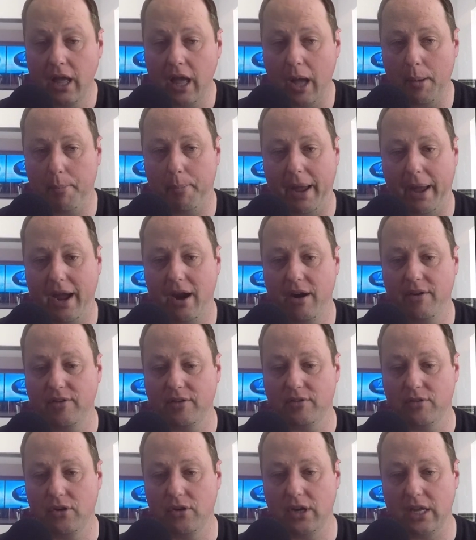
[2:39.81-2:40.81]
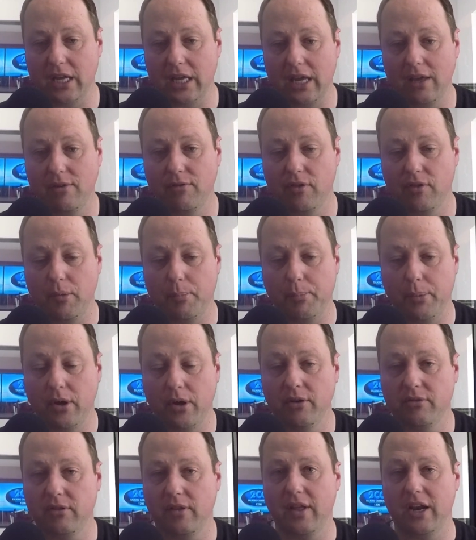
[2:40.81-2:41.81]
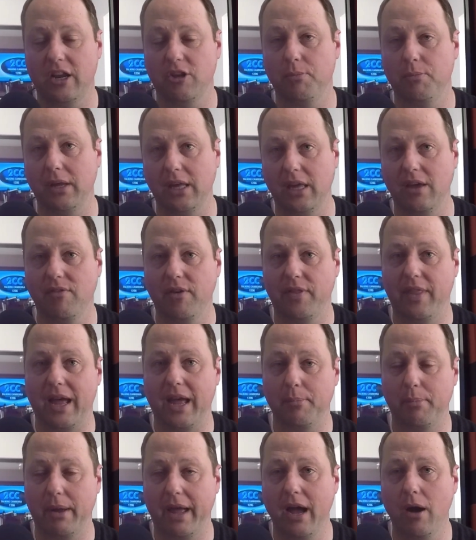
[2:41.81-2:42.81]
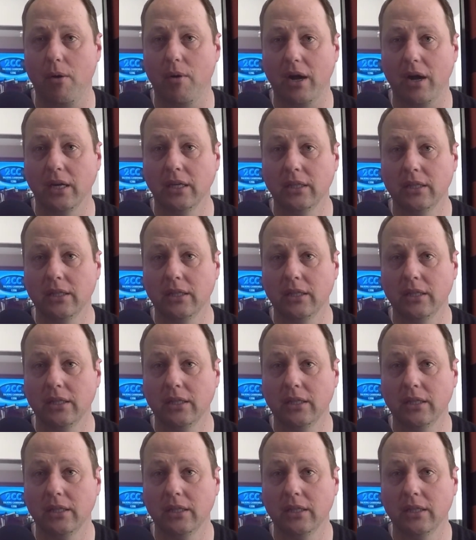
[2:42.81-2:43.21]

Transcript: A power of attorney gives the person that has been given that power